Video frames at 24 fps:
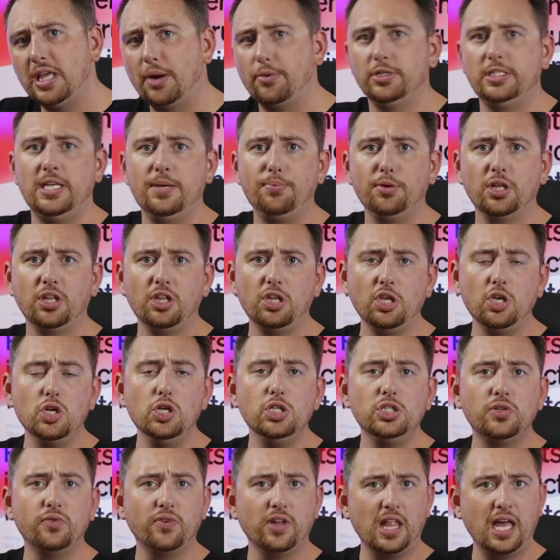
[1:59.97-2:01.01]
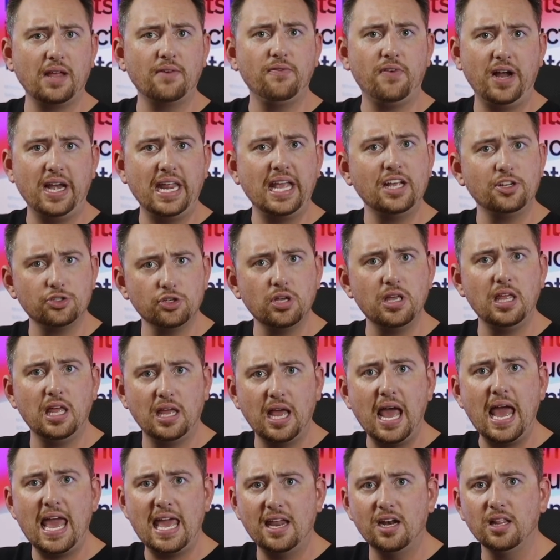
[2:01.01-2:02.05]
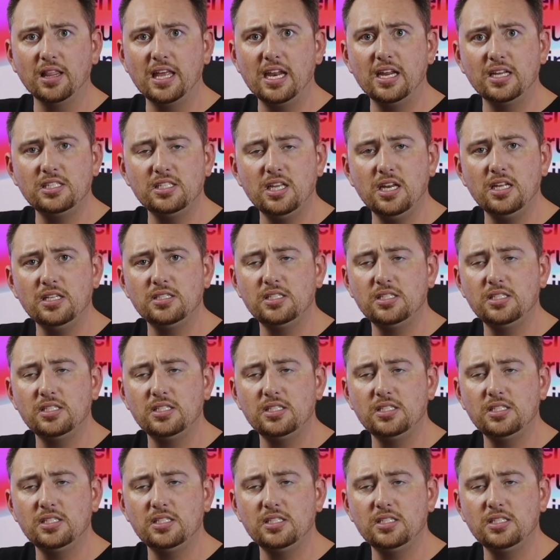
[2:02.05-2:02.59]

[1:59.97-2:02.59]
that were typically used for like financial analytics and